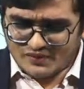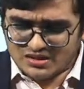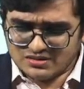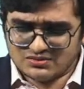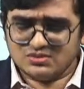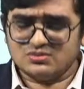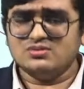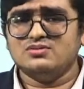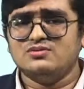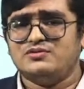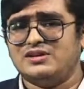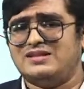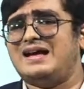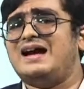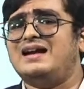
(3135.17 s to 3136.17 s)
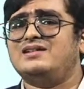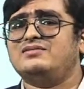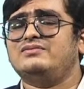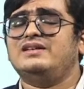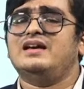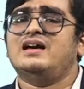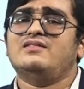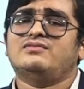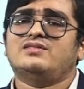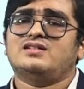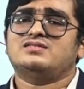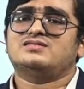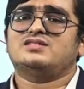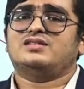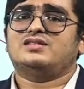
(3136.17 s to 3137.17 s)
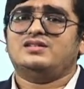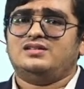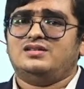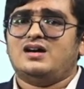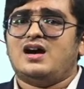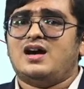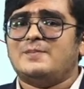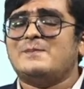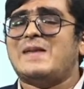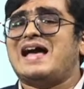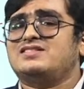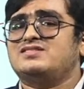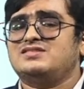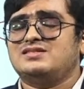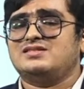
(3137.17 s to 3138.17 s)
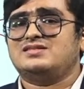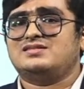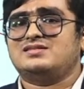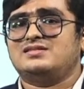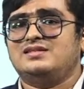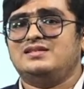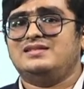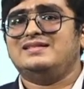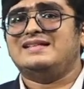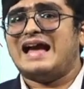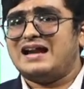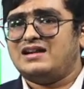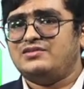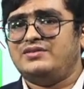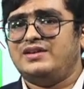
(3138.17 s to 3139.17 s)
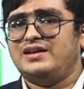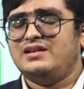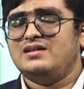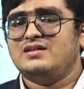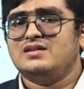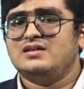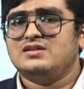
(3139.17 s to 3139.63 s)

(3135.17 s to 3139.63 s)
so for that we have constructed our batches in that way.